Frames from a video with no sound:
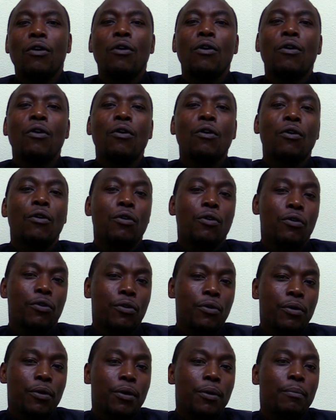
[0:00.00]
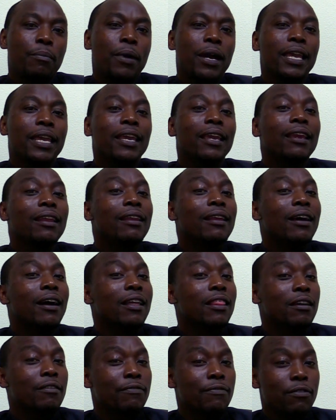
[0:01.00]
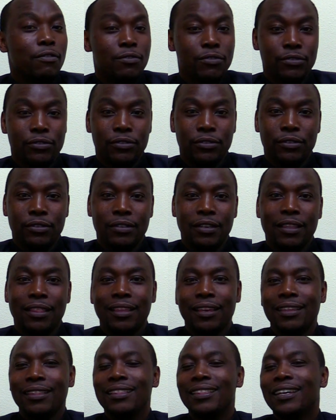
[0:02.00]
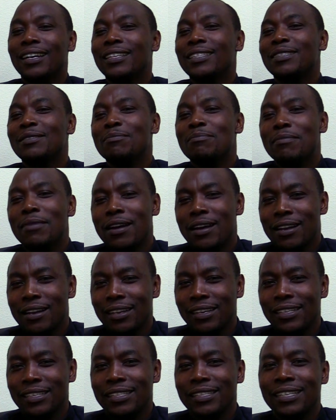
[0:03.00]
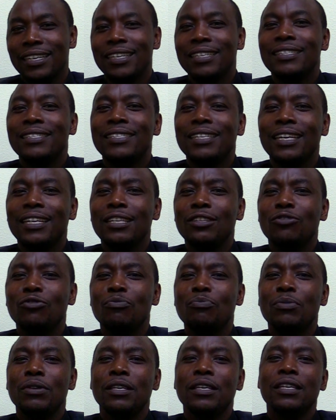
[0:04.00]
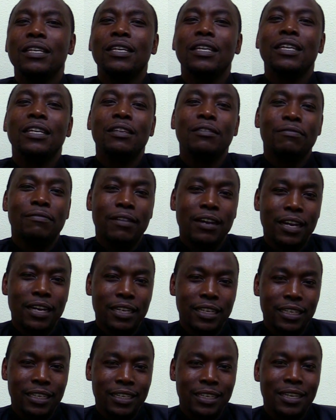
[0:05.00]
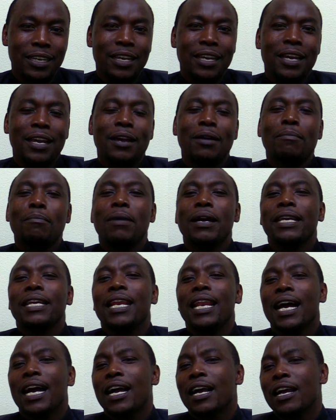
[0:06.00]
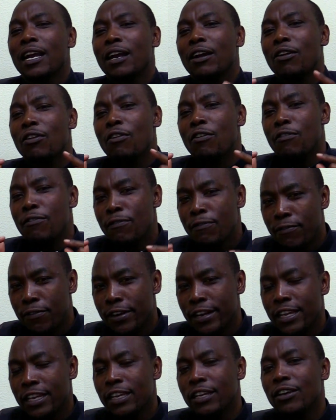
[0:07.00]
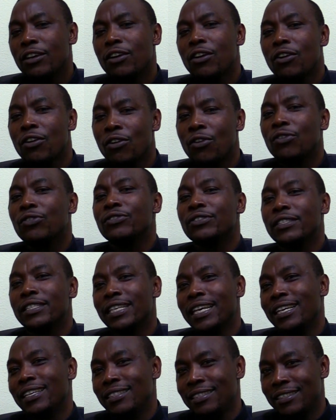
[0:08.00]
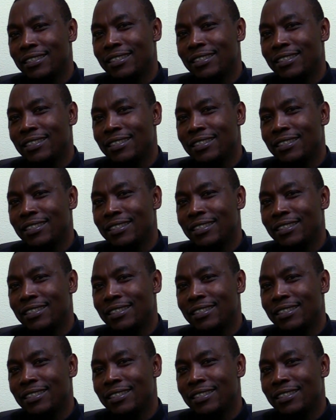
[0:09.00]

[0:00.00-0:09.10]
or by any other force, then that marriage is said to be invalid by lack of free consent.